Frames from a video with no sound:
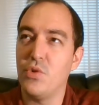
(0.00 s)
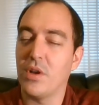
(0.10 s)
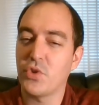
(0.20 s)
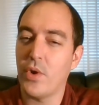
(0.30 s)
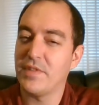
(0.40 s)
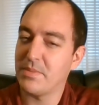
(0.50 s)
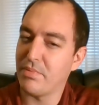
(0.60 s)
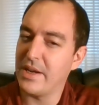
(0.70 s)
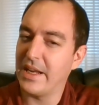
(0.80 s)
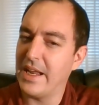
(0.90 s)
you also have
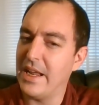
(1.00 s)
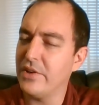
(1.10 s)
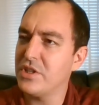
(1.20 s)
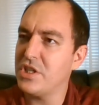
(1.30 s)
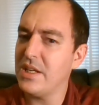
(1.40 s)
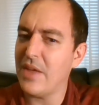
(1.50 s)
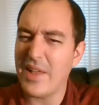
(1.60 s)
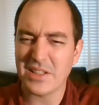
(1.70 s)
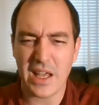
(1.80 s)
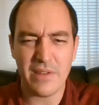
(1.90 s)
spring energy. And
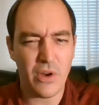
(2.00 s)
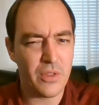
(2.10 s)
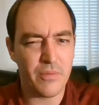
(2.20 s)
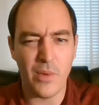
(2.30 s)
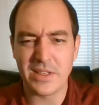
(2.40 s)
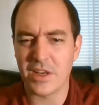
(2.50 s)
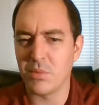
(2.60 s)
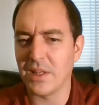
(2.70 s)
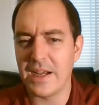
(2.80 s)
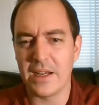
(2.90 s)
that's kind of all the ones that are
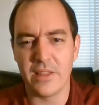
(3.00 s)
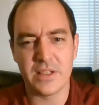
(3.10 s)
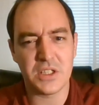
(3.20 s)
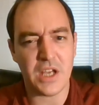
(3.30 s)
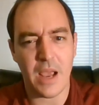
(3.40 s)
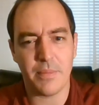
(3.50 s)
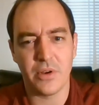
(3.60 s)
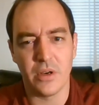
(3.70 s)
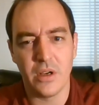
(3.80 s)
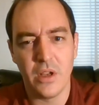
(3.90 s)
related to this
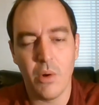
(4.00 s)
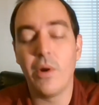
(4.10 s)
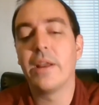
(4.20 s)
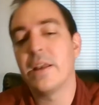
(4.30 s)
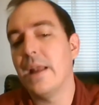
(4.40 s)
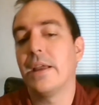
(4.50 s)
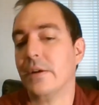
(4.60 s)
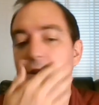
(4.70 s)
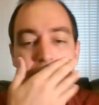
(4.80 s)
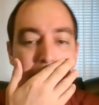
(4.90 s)
chapter. Well, in kinetic
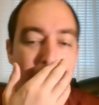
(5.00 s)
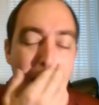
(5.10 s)
energy.